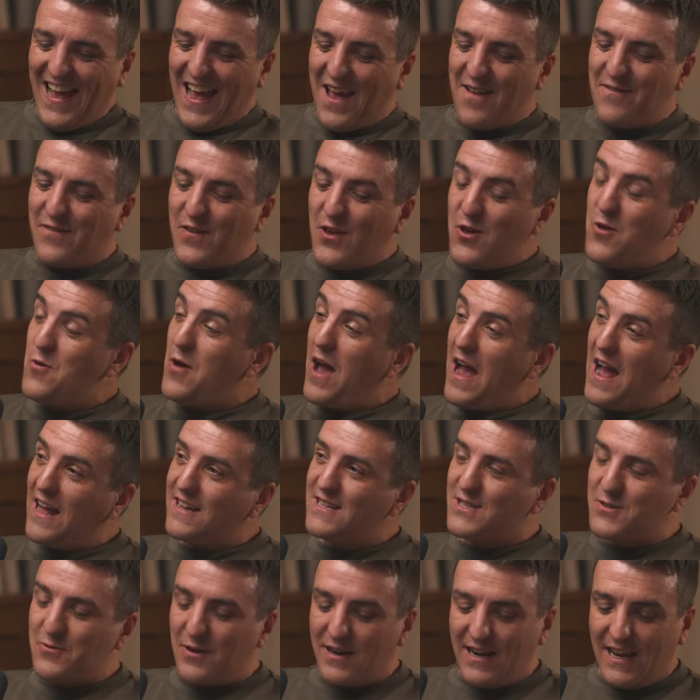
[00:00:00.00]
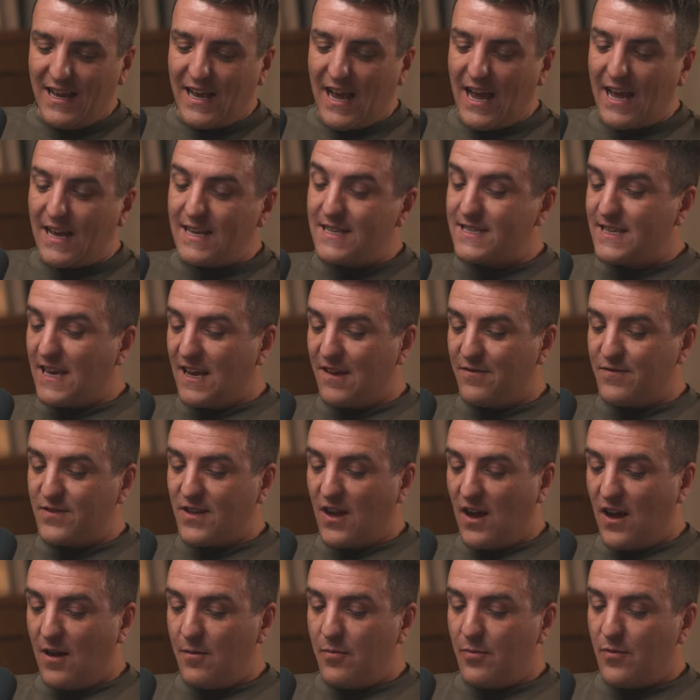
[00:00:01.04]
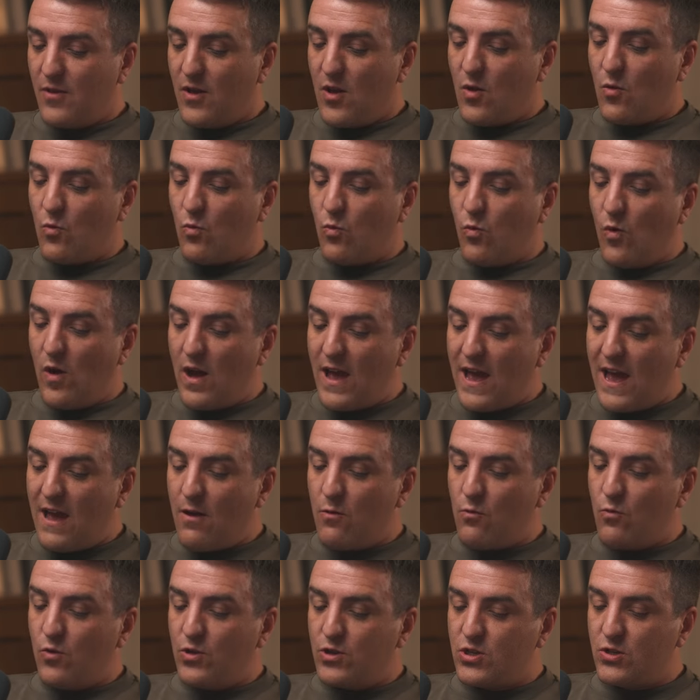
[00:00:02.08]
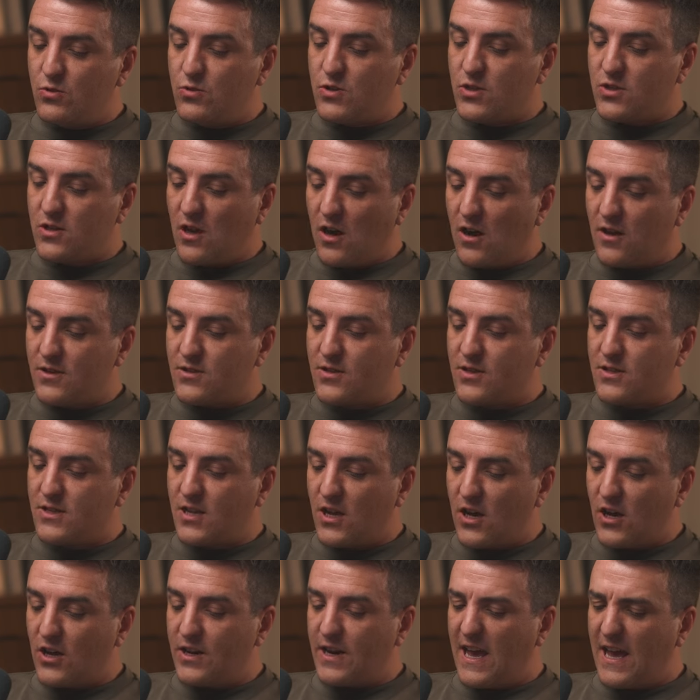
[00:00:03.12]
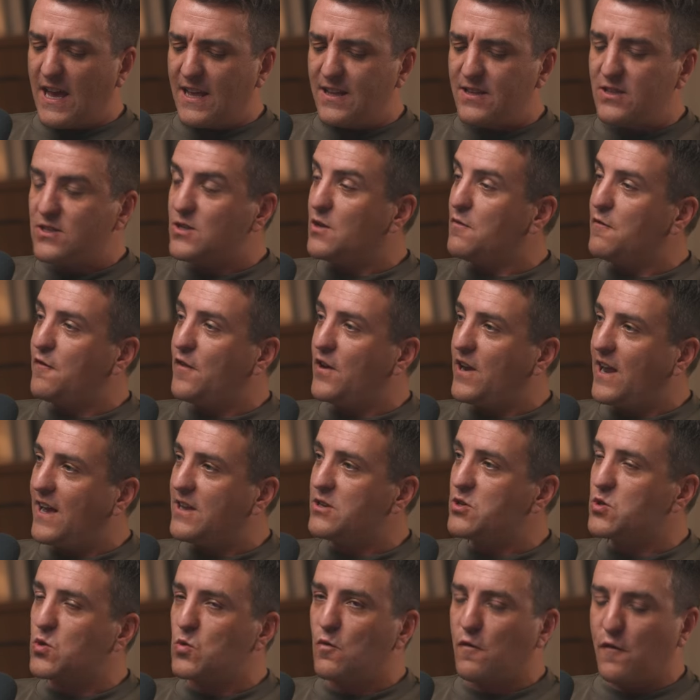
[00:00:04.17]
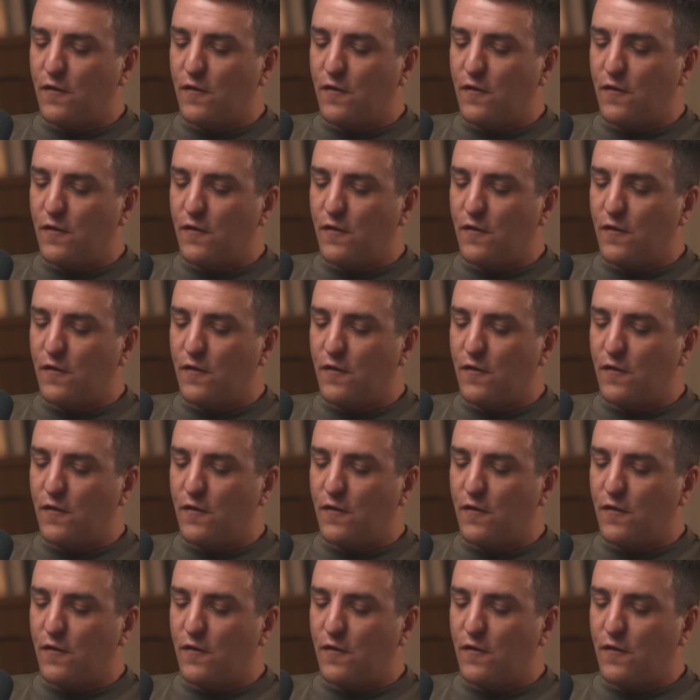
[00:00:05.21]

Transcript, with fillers: If you had 20k saved up, where would you start to turn it into financial